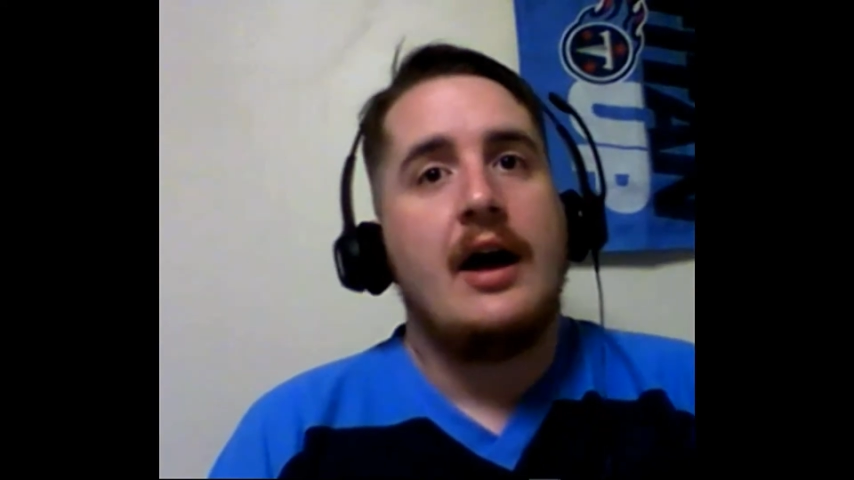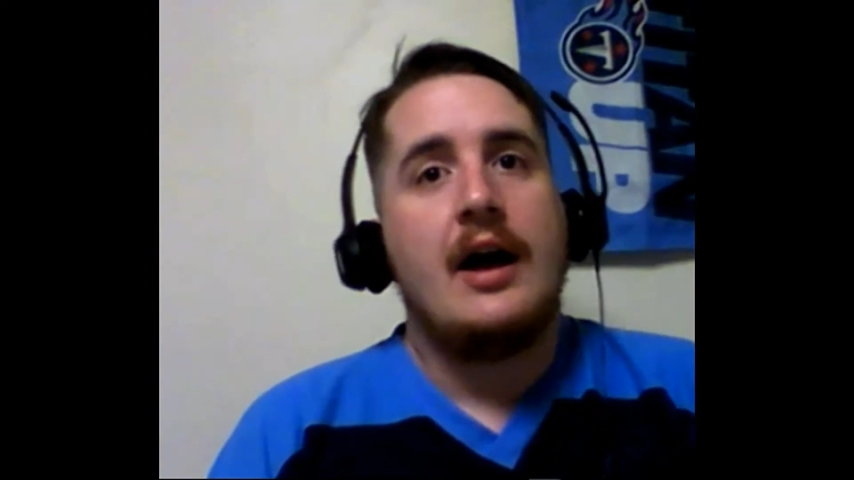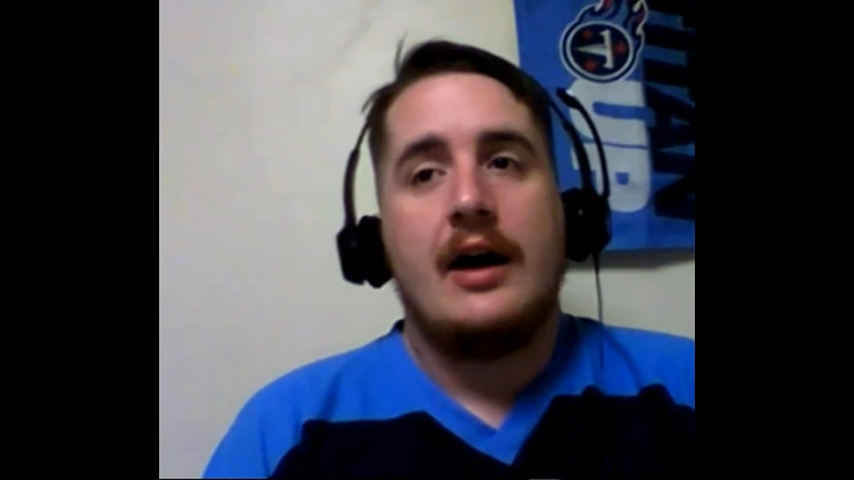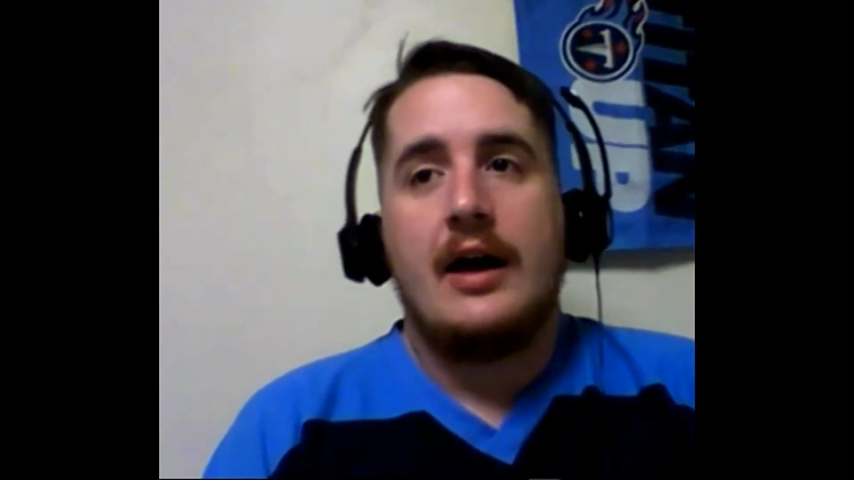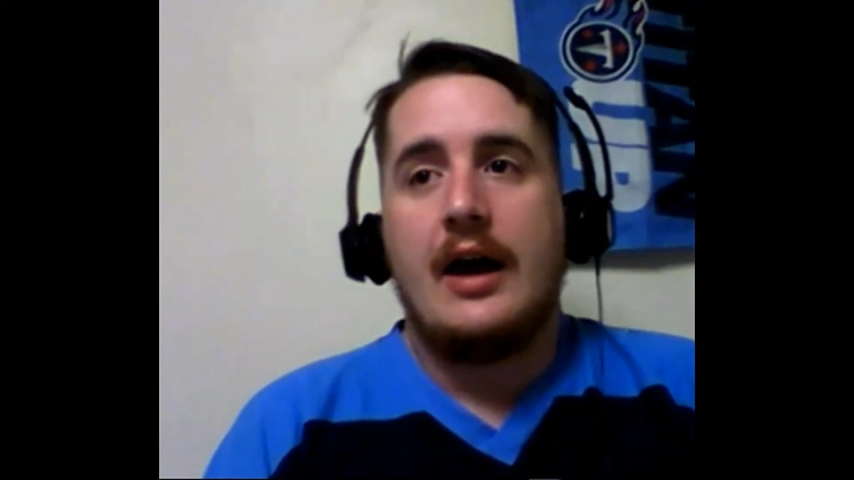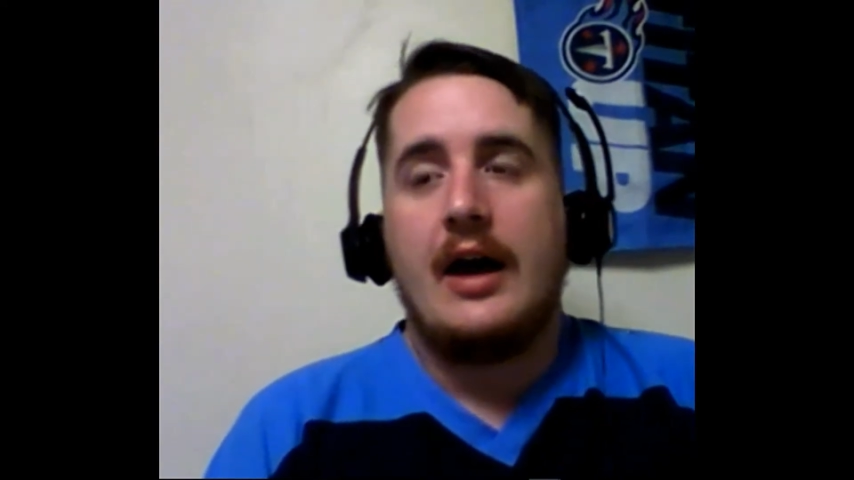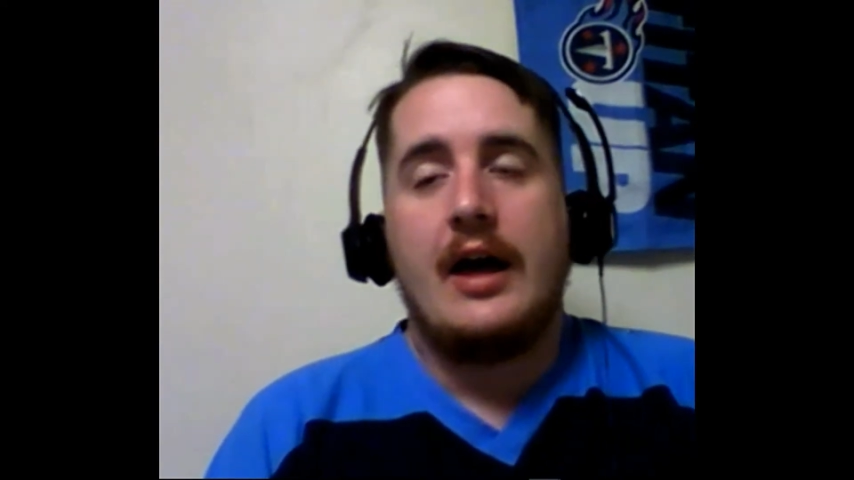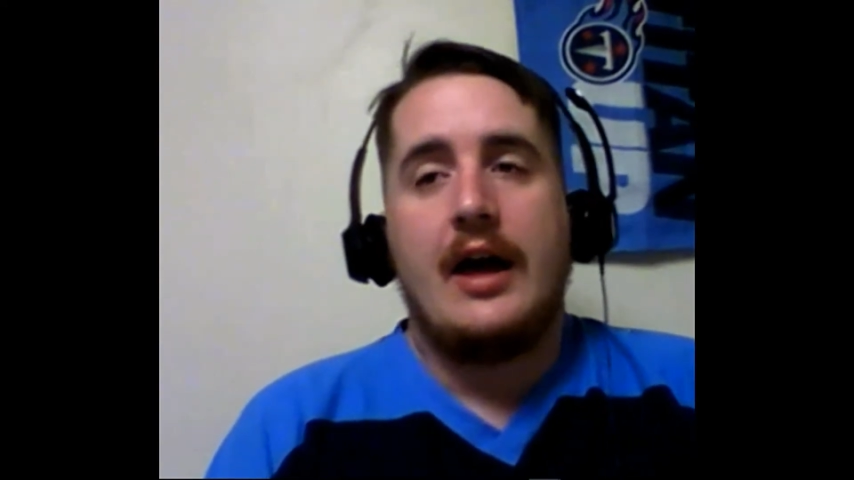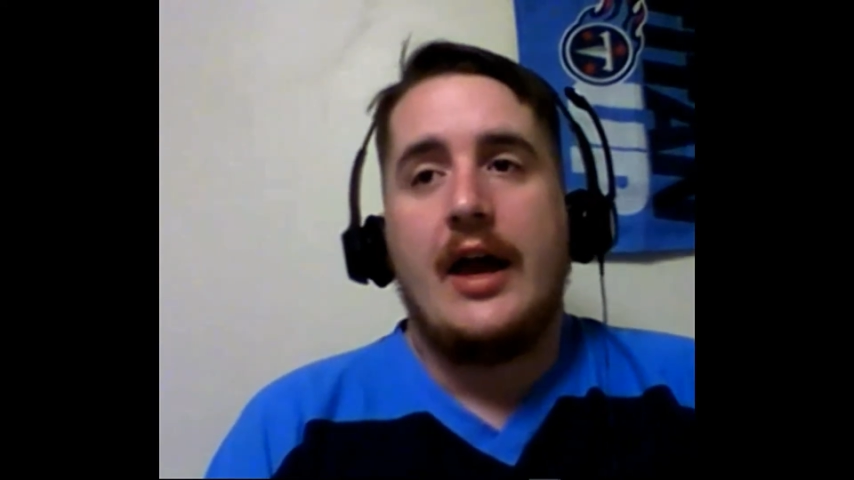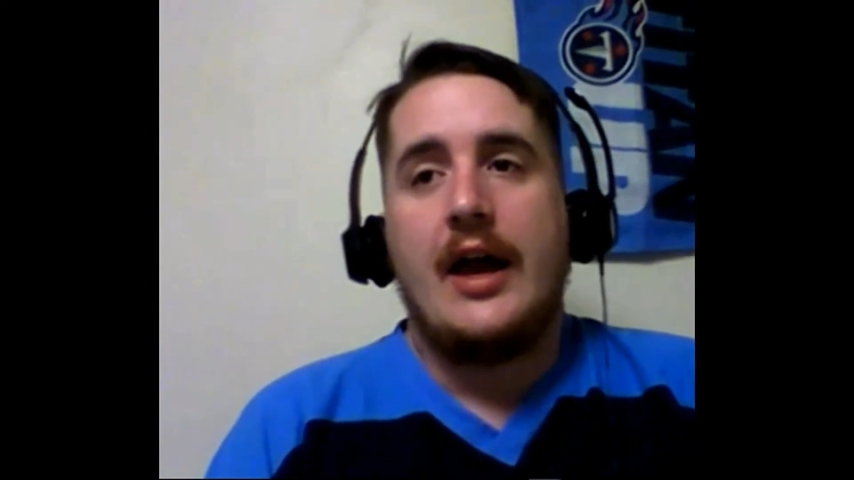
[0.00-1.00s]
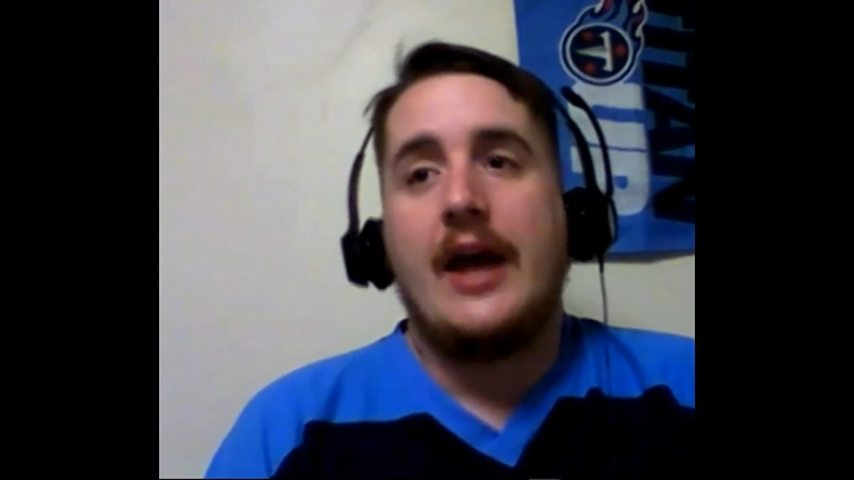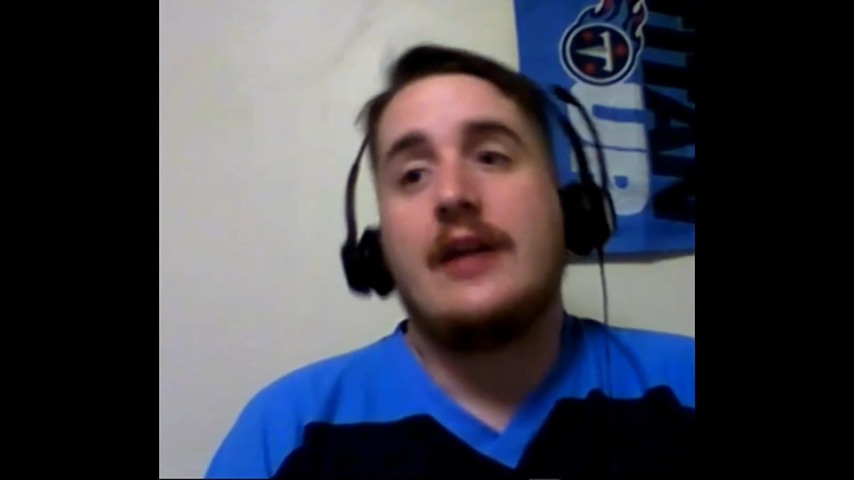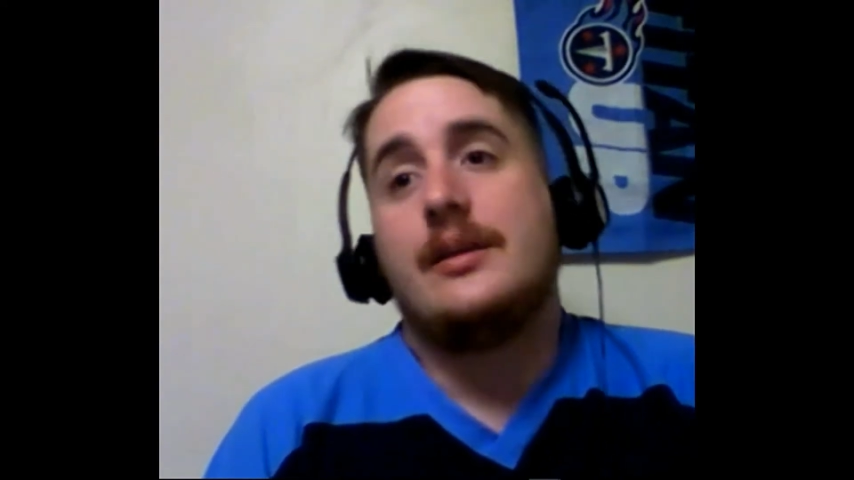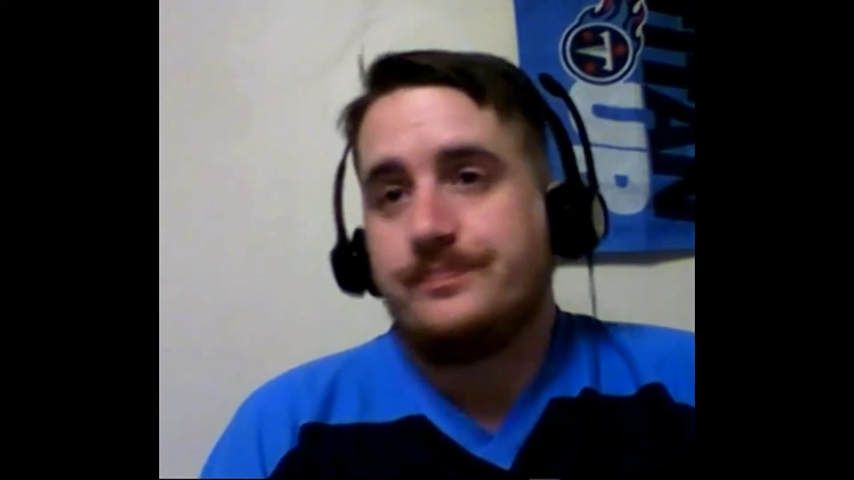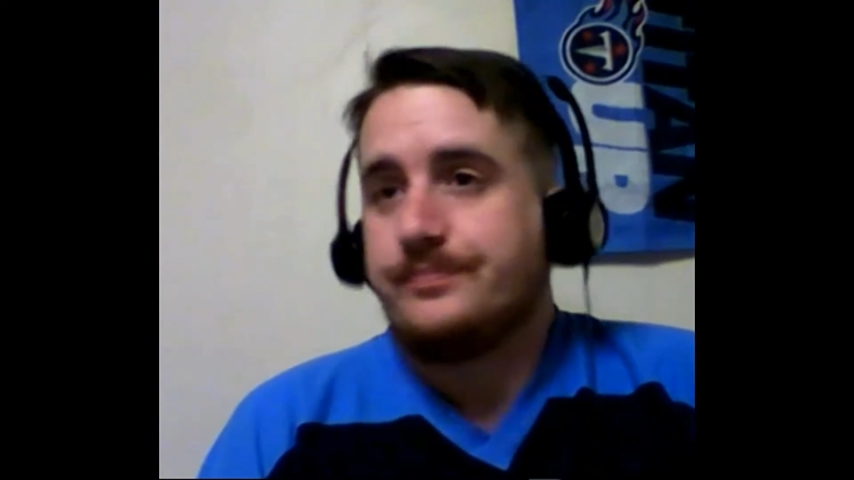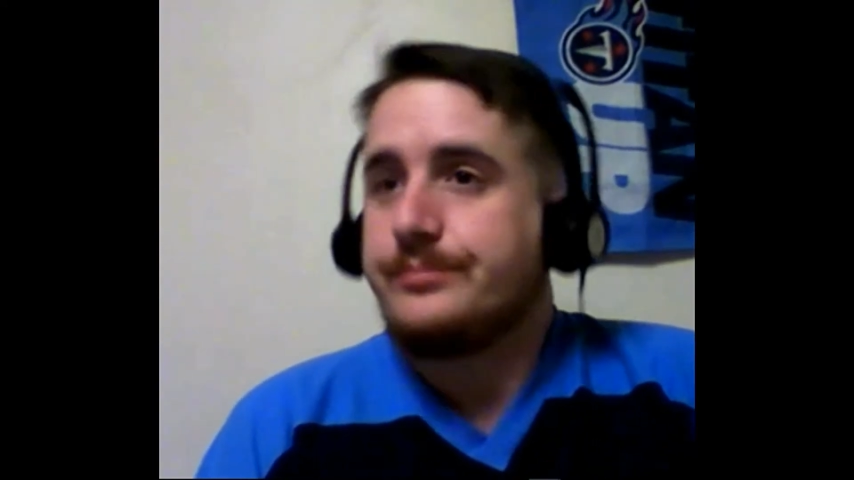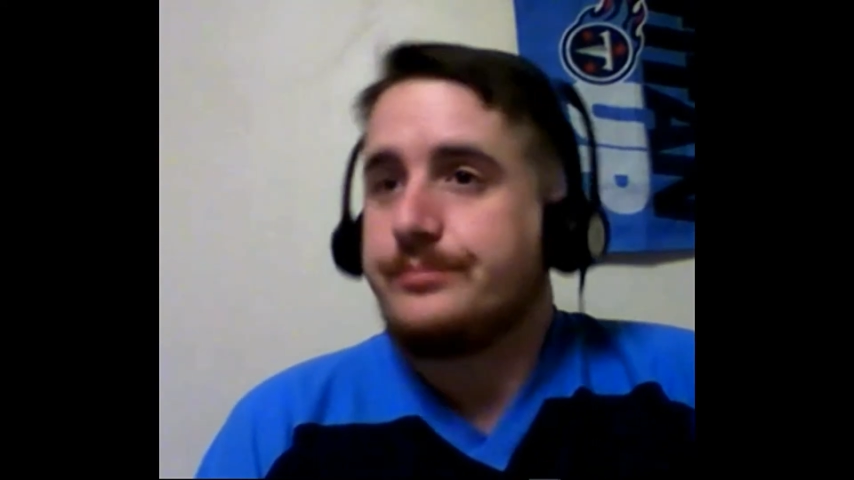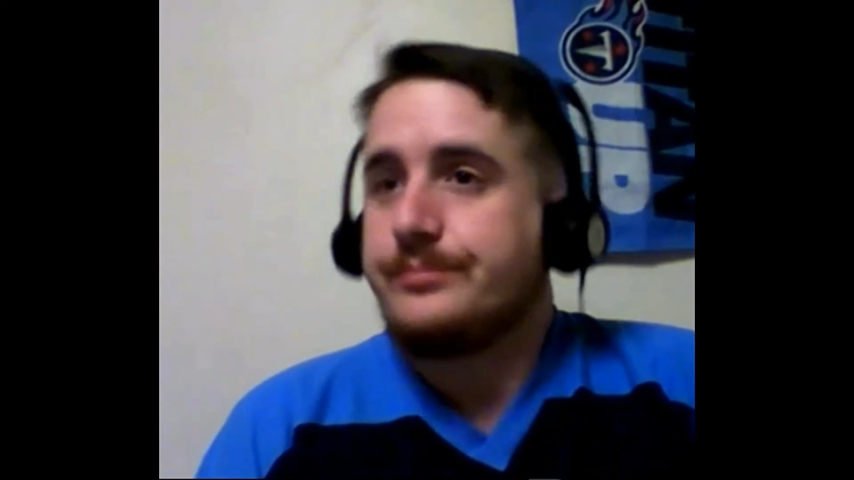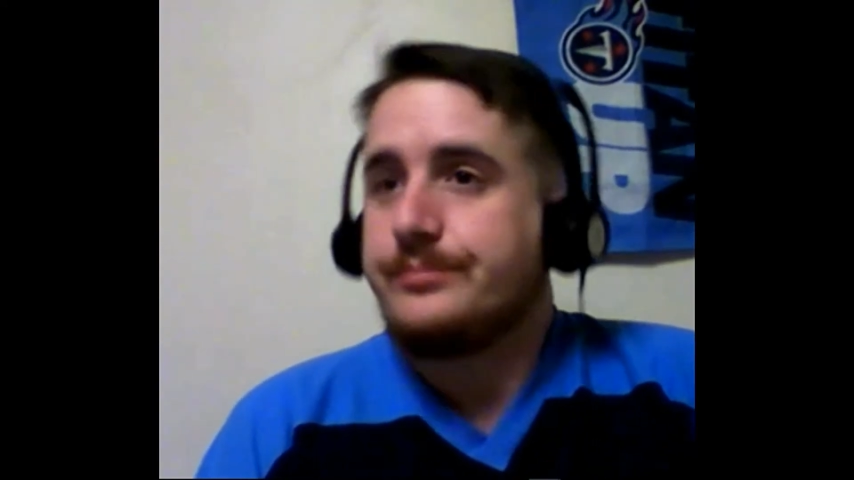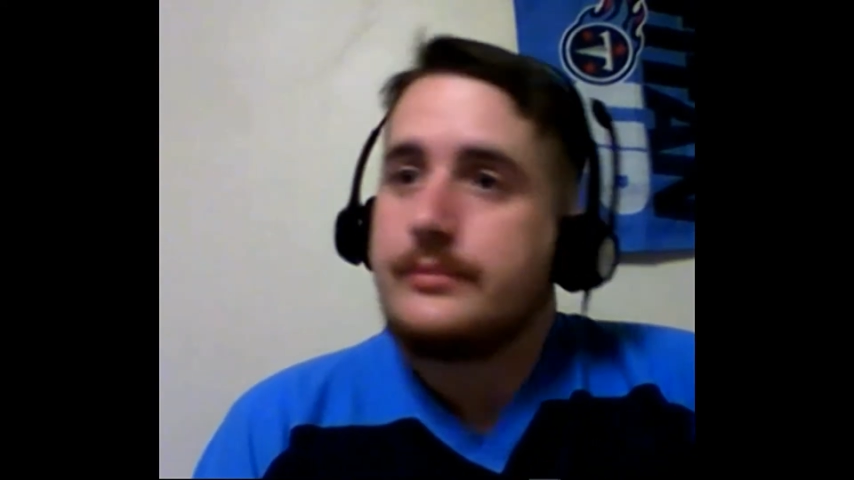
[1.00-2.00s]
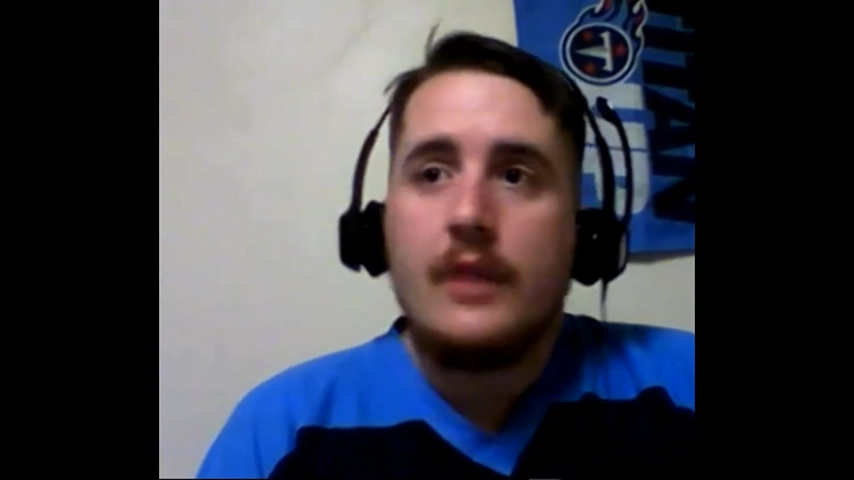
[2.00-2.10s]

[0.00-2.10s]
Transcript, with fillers: uh, and I mean,